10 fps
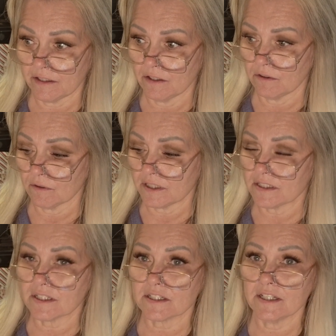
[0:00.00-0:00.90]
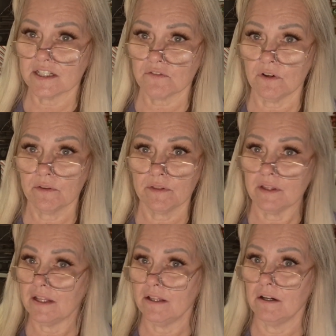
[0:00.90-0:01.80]
it's successful,
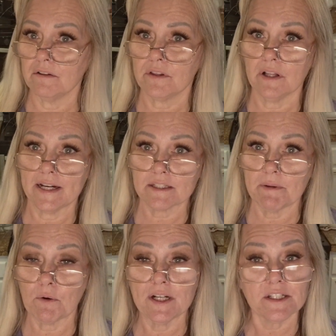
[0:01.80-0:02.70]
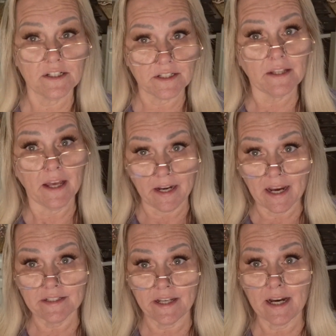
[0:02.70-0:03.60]
then they'll ask me questions. And that
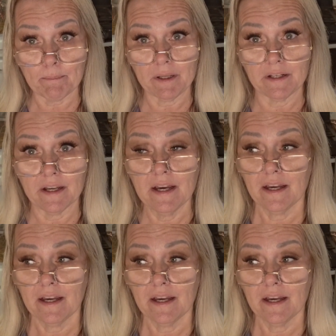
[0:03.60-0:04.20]
has happened.